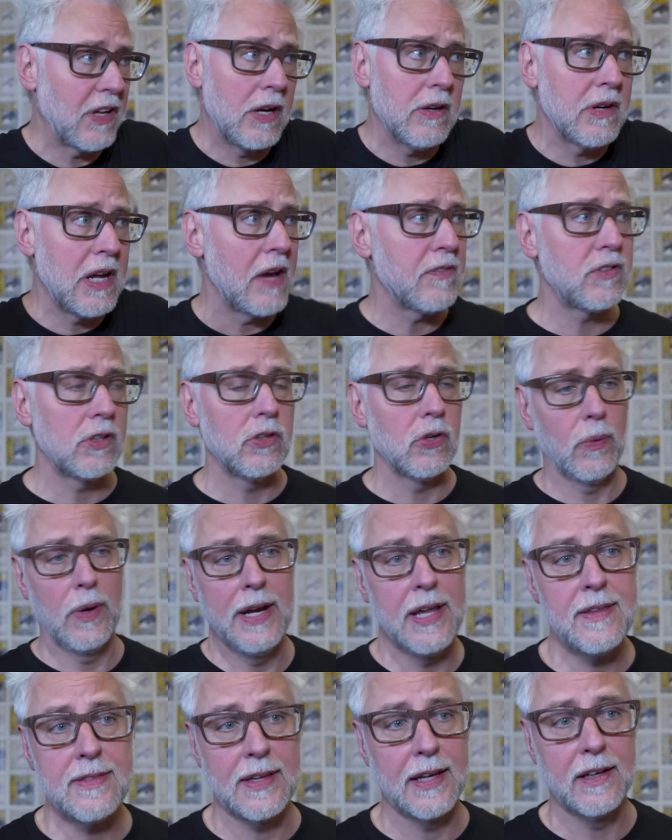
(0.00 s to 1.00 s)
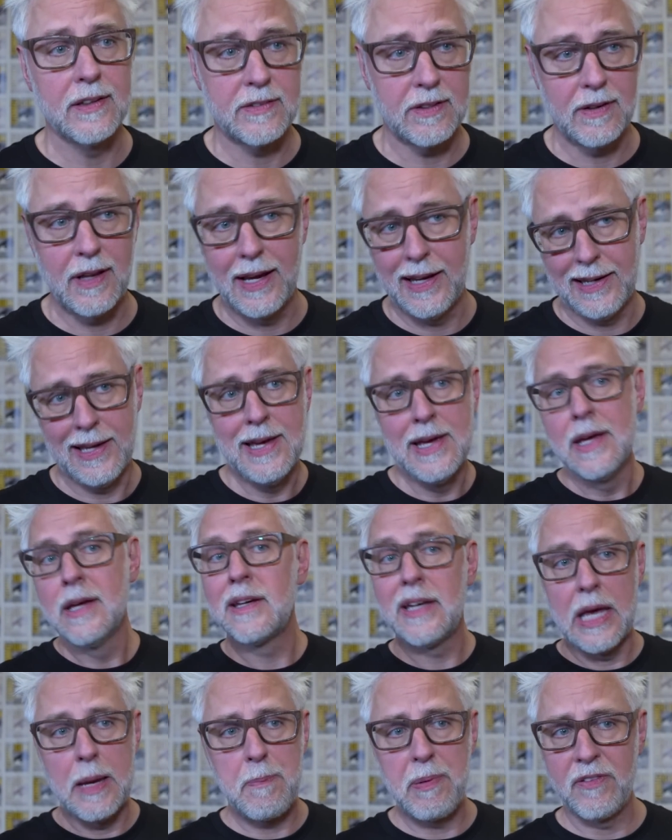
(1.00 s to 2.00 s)
I don't have to do anything to like
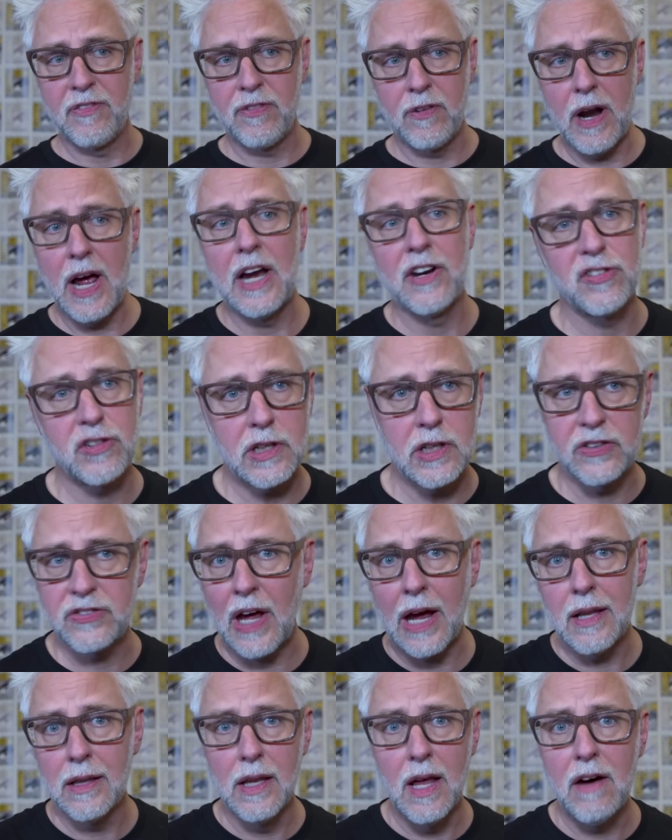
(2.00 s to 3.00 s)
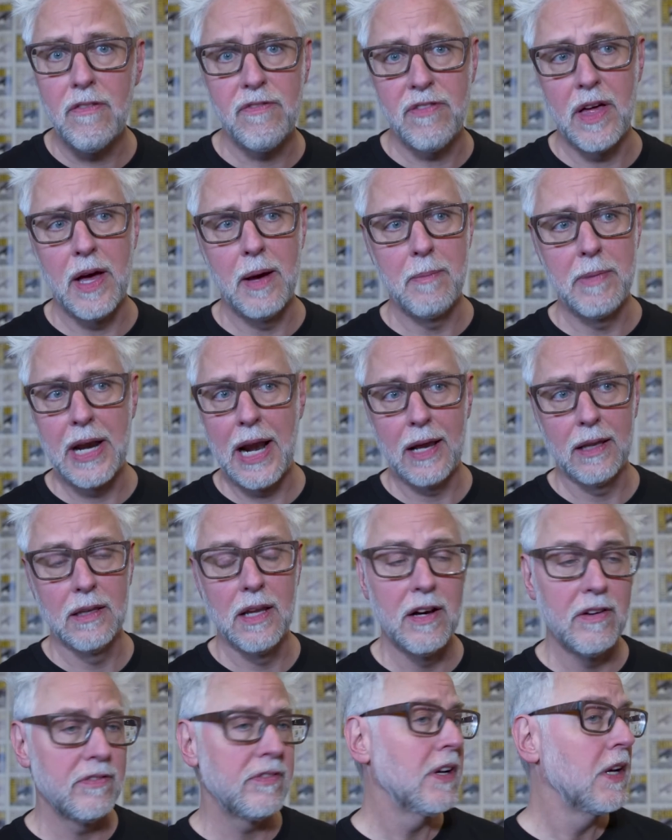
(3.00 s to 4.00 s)
keep it fresh because I love them and I
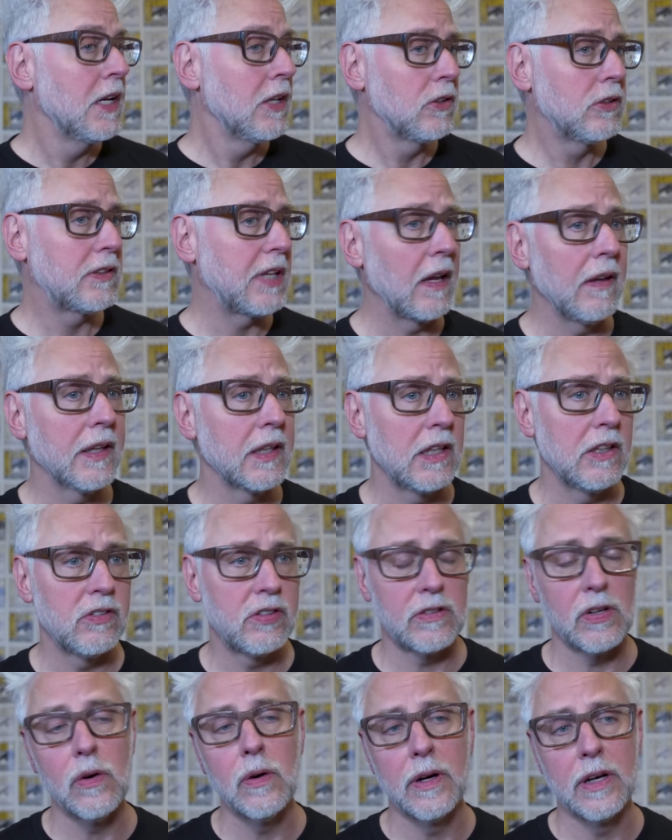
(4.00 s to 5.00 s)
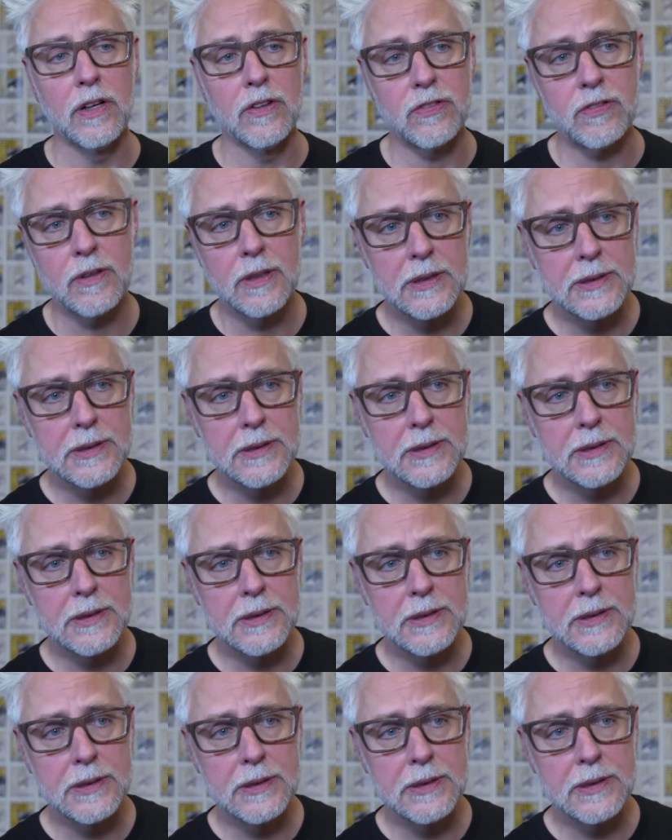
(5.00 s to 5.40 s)
love telling these stories.